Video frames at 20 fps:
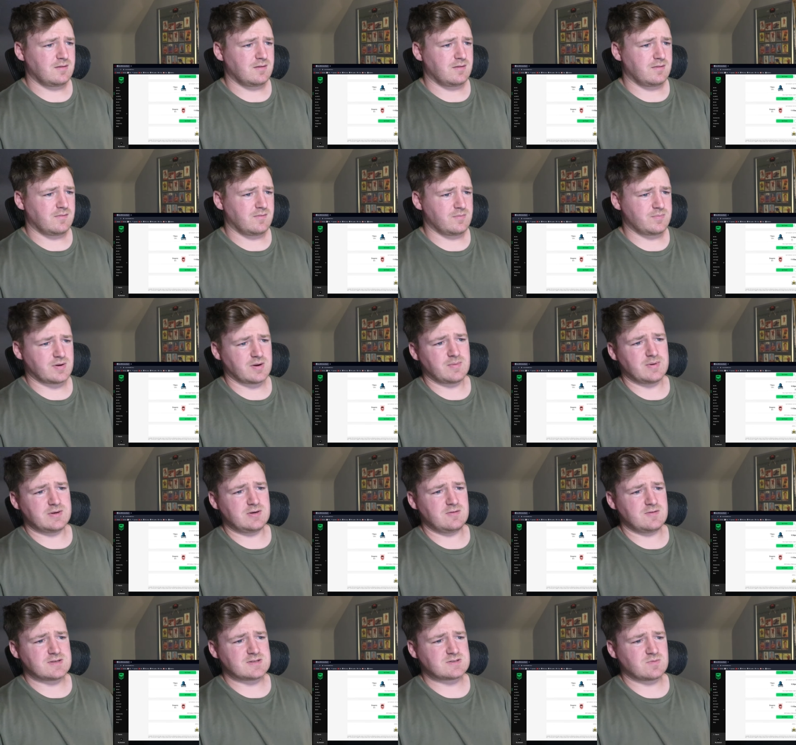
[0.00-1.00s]
we'll probably
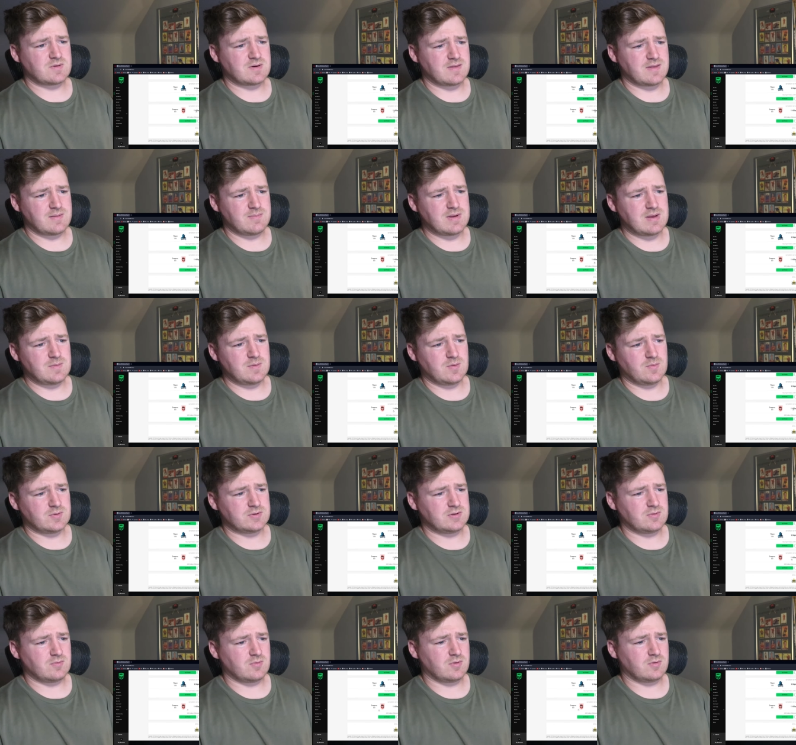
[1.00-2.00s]
do this one, and then maybe we'll
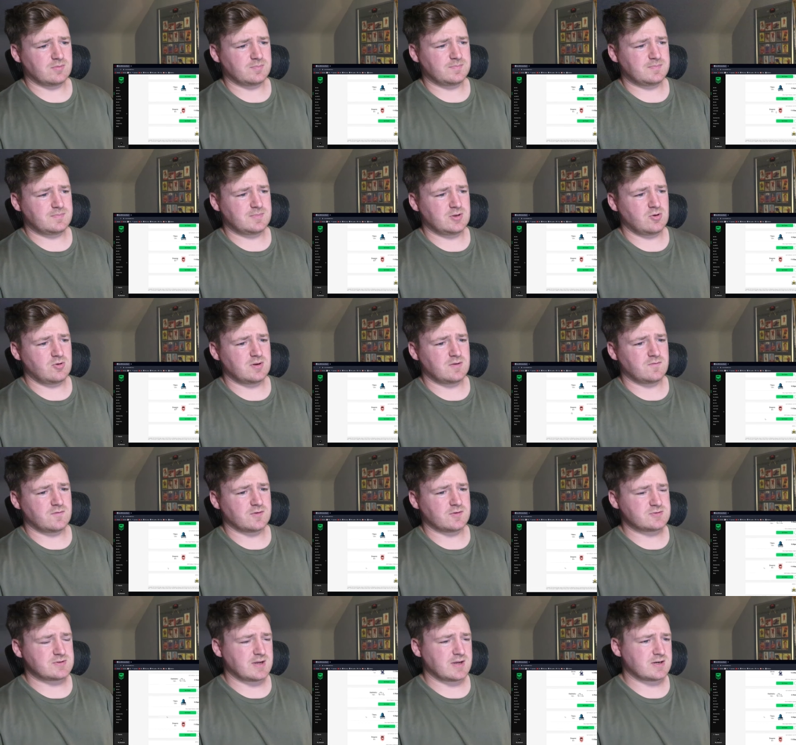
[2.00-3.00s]
tune in for
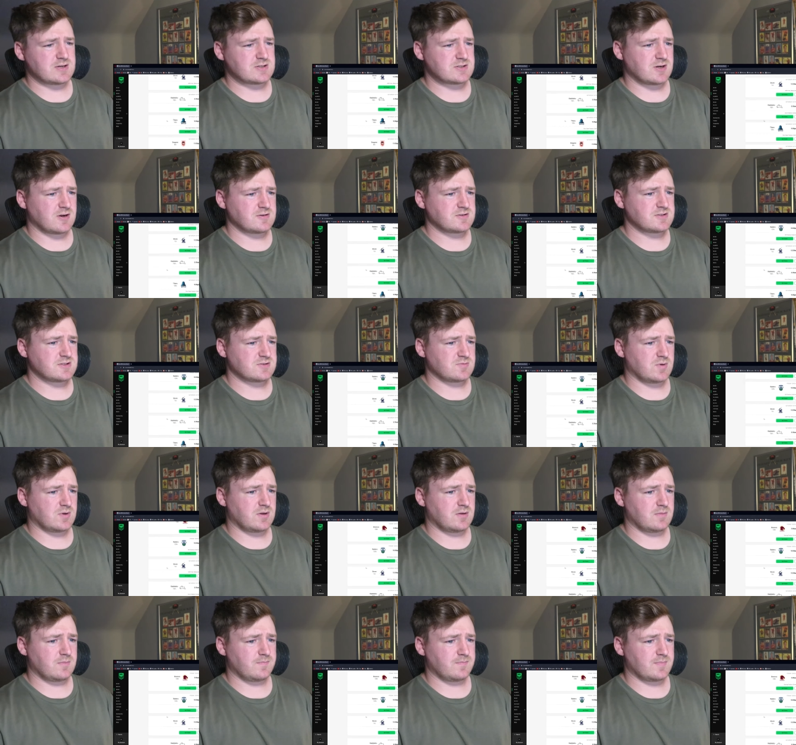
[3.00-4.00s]
Dragon Sharks as well